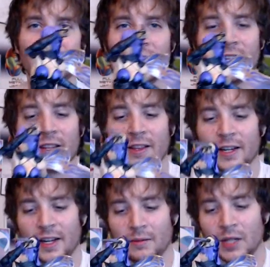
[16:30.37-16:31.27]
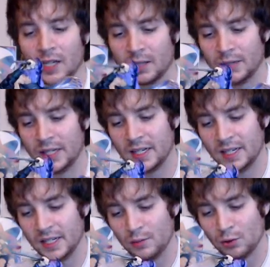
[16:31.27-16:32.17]
And I think I'm not going to be getting
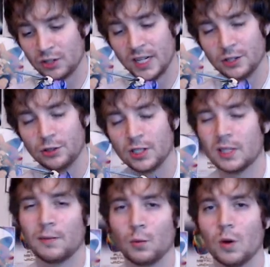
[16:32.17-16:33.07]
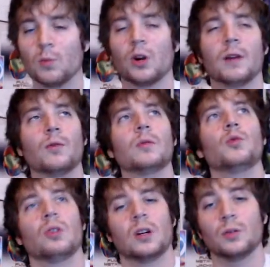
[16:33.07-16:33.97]
any more statues except for one more. I have one
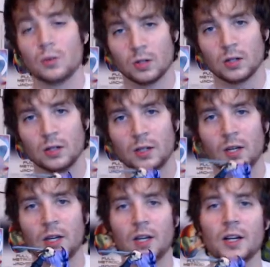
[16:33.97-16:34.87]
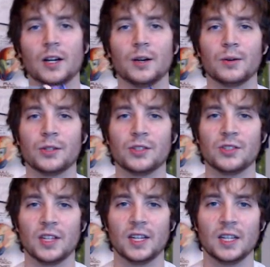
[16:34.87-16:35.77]
more on order, which is
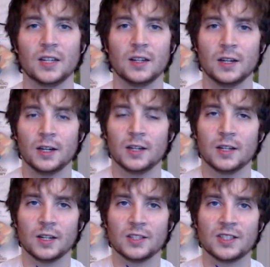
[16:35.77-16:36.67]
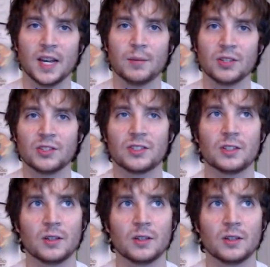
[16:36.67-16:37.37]
a Samus